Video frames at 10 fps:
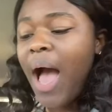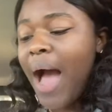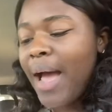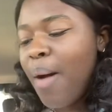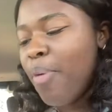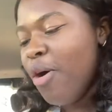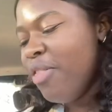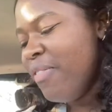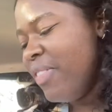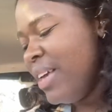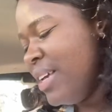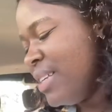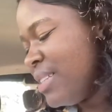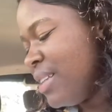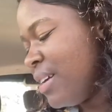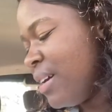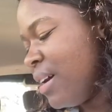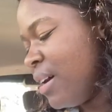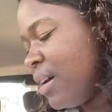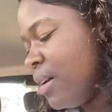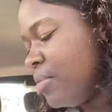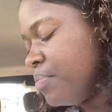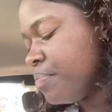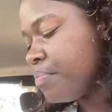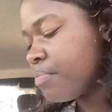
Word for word: I got both of these, the, um,